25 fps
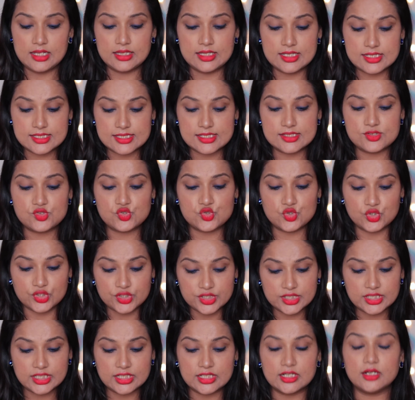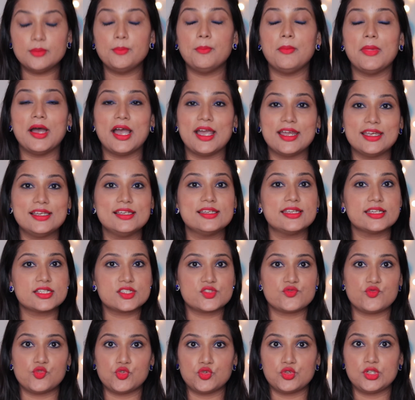is really a mild
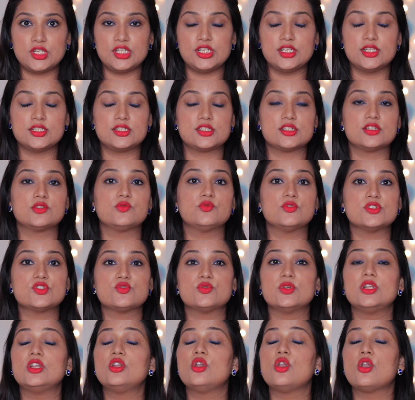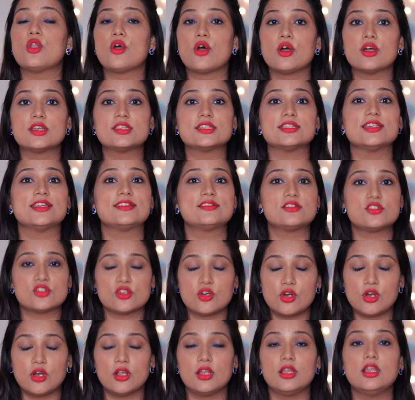exfoliator which will not at
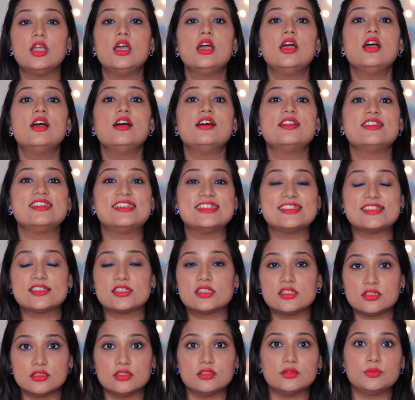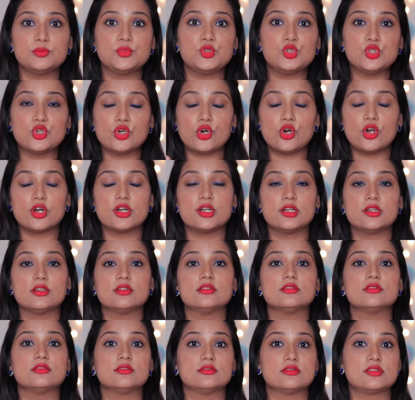all disturb
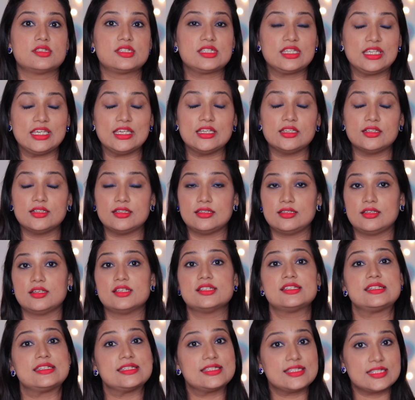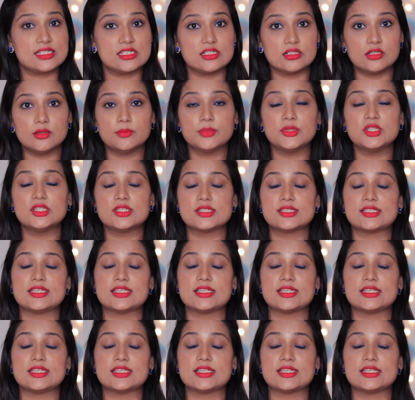your skin. Disturb in the